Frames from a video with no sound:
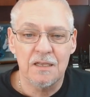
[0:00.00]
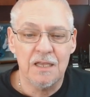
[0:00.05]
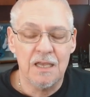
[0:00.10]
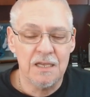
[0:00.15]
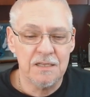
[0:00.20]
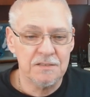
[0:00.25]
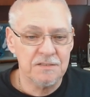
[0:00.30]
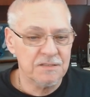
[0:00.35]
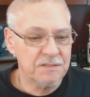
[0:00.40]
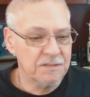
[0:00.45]

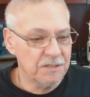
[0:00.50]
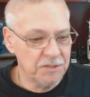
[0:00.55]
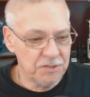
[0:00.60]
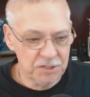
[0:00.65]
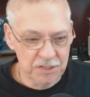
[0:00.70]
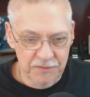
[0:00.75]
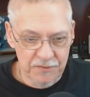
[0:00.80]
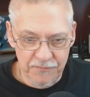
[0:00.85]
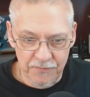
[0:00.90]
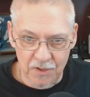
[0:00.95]
as the
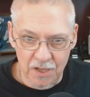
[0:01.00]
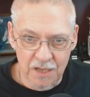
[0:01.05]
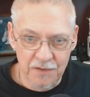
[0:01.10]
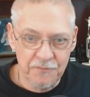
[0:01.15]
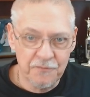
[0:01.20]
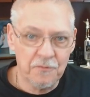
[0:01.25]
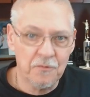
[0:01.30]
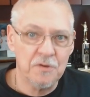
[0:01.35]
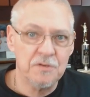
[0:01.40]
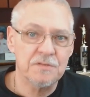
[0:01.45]
chief law
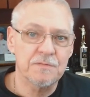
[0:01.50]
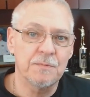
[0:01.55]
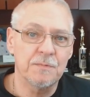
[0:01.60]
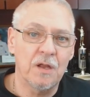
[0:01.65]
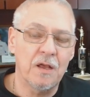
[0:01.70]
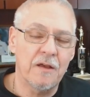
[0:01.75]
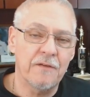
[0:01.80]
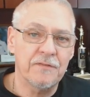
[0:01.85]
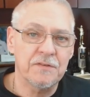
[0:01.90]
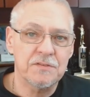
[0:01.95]
enforcement
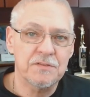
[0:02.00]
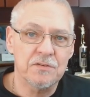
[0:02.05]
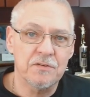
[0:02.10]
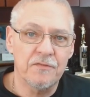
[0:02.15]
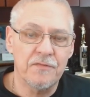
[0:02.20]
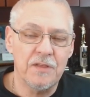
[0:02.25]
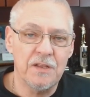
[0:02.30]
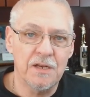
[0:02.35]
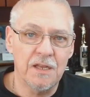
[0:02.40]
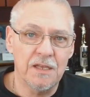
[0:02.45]
officer
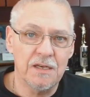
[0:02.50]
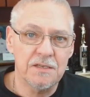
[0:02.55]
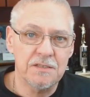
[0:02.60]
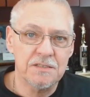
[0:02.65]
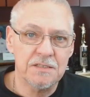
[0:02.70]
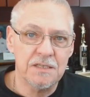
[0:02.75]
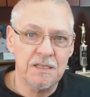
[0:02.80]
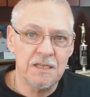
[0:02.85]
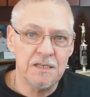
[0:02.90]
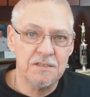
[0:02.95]
of the United
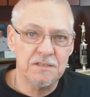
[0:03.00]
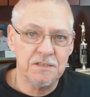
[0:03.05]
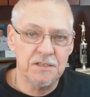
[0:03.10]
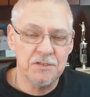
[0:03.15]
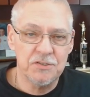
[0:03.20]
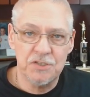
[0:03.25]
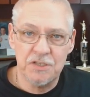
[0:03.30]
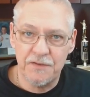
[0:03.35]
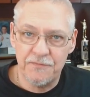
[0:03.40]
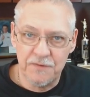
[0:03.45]
States, the
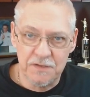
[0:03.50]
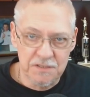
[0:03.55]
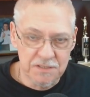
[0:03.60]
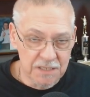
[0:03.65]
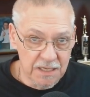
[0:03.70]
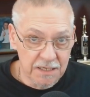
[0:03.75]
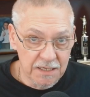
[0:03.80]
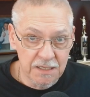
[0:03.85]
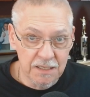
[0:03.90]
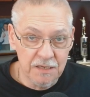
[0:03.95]
chief
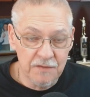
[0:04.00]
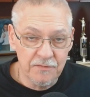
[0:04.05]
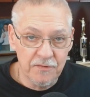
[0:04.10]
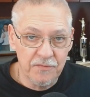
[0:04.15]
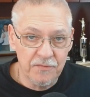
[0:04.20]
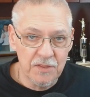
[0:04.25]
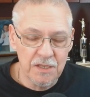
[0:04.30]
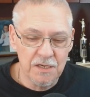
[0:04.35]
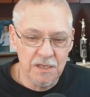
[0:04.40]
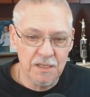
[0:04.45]
executive of
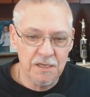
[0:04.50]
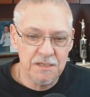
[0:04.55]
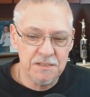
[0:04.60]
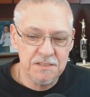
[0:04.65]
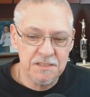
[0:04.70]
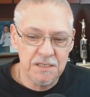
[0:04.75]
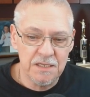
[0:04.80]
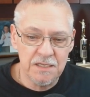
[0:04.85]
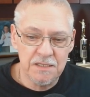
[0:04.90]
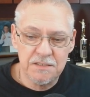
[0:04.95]
the United
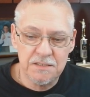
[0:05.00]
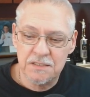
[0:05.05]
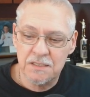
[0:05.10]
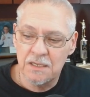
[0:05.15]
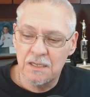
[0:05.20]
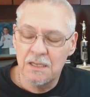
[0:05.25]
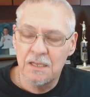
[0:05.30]
States,